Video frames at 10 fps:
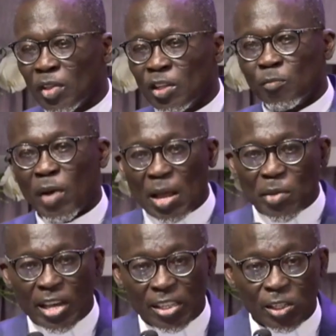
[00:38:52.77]
But let me
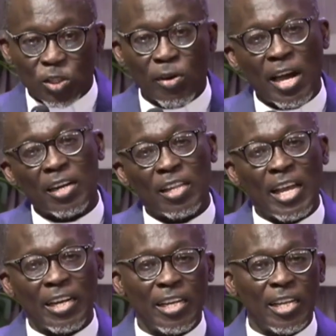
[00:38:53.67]
hasten to add
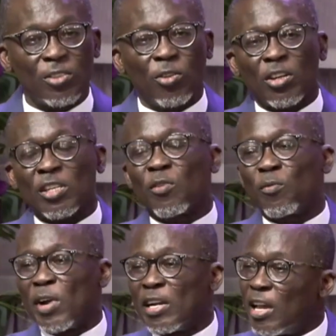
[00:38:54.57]
that it is not
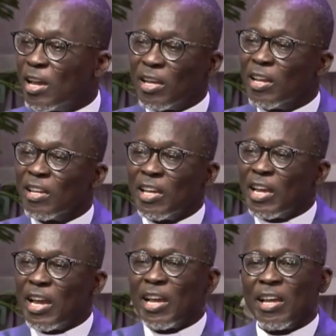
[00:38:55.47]
when
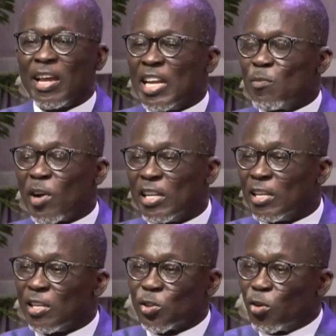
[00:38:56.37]
anybody
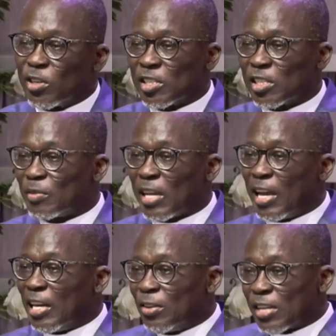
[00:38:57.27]
is quoting scripture and
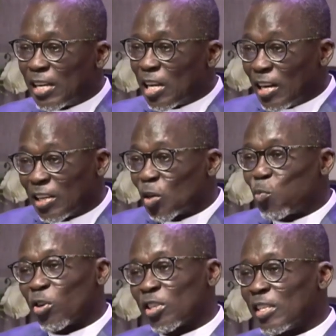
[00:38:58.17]
leaves out a little
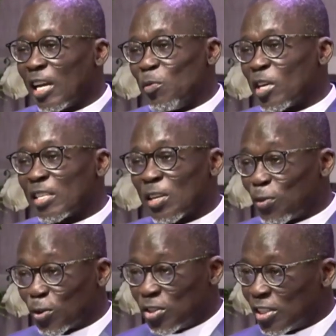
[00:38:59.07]
portion that he becomes a false
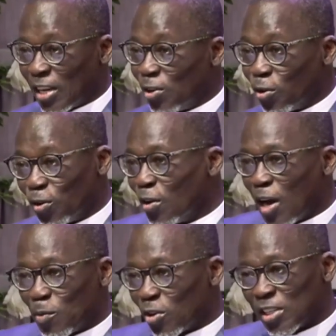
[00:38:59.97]
teacher. No, I'm
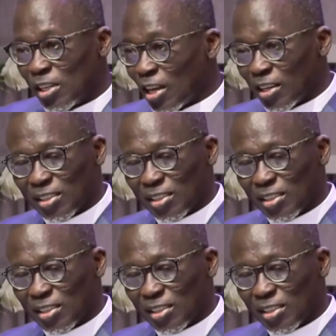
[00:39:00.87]
not saying that.